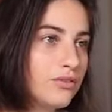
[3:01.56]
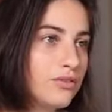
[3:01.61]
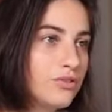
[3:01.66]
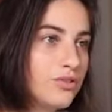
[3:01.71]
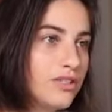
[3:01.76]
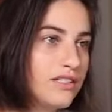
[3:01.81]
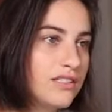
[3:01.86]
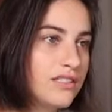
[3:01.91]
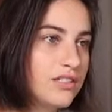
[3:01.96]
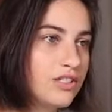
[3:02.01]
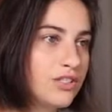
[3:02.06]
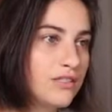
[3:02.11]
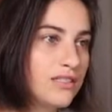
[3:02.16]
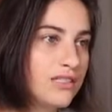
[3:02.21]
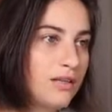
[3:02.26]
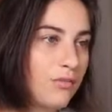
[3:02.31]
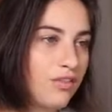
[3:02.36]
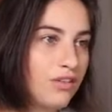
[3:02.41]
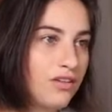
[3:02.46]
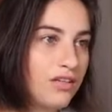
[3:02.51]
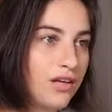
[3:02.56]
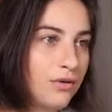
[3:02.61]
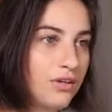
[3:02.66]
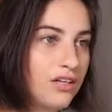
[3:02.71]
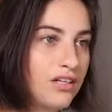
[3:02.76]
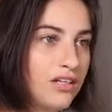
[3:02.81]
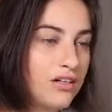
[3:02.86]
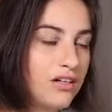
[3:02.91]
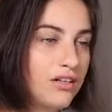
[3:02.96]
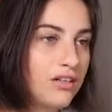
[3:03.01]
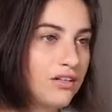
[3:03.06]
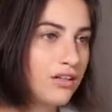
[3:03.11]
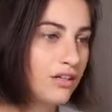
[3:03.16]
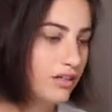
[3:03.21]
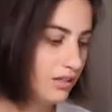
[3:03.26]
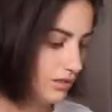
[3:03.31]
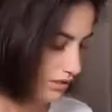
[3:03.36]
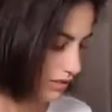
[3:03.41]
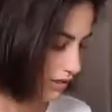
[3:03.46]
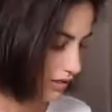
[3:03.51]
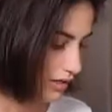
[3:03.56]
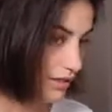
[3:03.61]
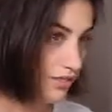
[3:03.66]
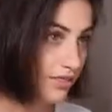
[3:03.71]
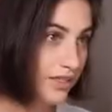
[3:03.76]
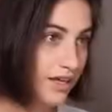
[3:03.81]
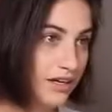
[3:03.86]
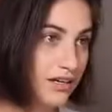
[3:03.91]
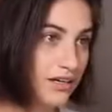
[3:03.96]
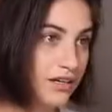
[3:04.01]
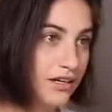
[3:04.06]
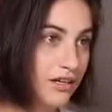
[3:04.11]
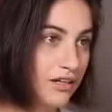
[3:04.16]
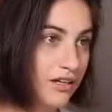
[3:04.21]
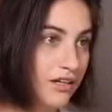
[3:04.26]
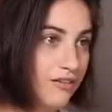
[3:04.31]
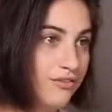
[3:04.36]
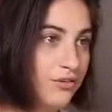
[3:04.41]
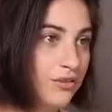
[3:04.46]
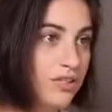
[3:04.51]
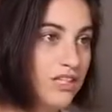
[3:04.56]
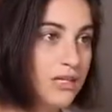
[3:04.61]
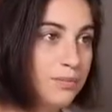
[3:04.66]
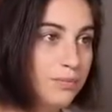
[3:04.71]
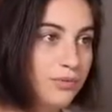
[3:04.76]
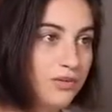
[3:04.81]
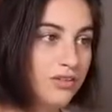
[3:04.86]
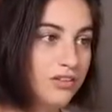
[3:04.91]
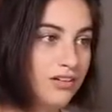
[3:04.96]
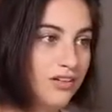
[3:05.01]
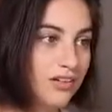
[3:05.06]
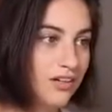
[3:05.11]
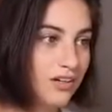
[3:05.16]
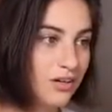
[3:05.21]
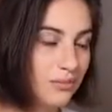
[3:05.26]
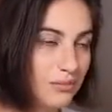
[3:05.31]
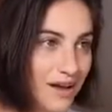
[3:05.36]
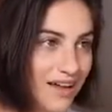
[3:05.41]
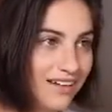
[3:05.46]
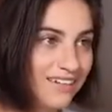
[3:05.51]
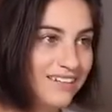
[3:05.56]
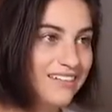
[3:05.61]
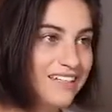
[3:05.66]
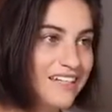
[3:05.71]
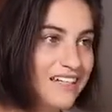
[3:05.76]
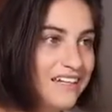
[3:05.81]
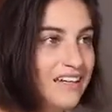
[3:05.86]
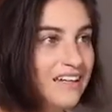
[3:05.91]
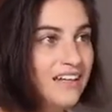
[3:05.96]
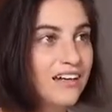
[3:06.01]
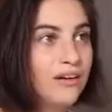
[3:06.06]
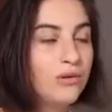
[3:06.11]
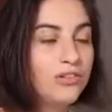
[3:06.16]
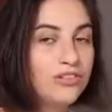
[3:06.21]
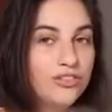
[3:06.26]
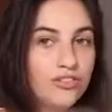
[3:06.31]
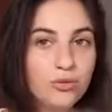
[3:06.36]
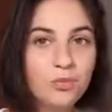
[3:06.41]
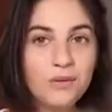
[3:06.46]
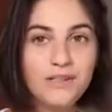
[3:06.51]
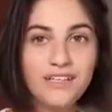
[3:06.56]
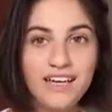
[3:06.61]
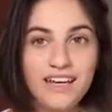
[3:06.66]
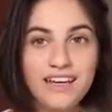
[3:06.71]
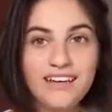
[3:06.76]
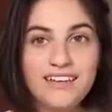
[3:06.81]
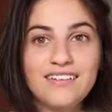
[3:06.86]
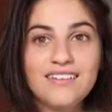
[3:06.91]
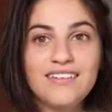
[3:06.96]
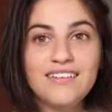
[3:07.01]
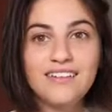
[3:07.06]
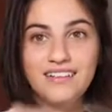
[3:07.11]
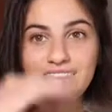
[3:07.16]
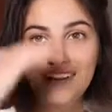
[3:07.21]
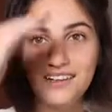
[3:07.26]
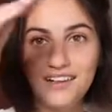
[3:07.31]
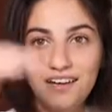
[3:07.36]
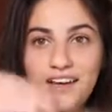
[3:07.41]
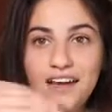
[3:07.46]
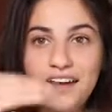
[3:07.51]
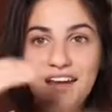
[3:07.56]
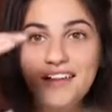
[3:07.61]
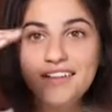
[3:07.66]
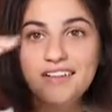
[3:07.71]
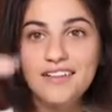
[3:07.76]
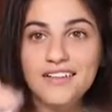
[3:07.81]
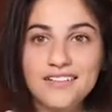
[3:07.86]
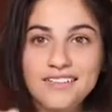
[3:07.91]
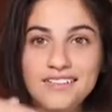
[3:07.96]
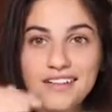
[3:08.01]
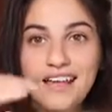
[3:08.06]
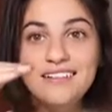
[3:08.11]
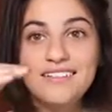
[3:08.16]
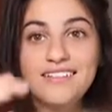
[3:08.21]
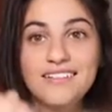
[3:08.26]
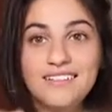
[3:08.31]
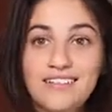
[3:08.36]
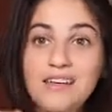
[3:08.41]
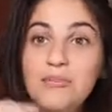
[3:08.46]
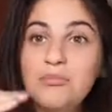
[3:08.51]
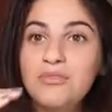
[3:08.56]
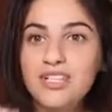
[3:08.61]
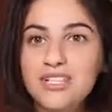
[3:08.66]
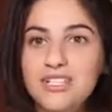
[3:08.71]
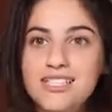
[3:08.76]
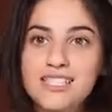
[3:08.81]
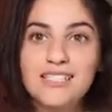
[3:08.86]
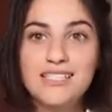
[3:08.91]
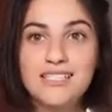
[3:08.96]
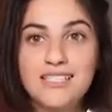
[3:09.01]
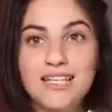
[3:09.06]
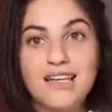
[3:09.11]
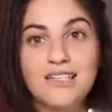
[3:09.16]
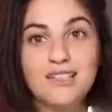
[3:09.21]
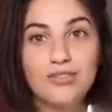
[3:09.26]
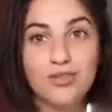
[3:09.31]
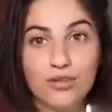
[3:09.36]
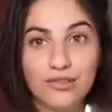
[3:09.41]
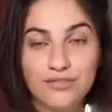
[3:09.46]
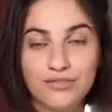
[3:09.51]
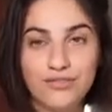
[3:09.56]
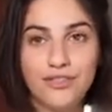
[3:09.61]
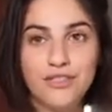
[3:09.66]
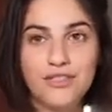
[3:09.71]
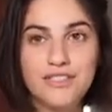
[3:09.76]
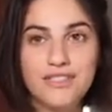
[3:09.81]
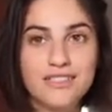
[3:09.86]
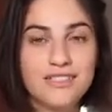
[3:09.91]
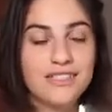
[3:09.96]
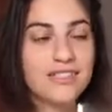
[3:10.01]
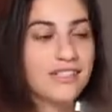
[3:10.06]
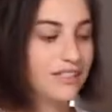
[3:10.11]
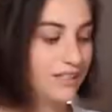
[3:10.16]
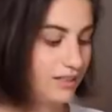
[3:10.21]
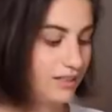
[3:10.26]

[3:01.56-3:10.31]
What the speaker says: transition something down here. And then if you keep Command D, it will duplicate at the same distance as your first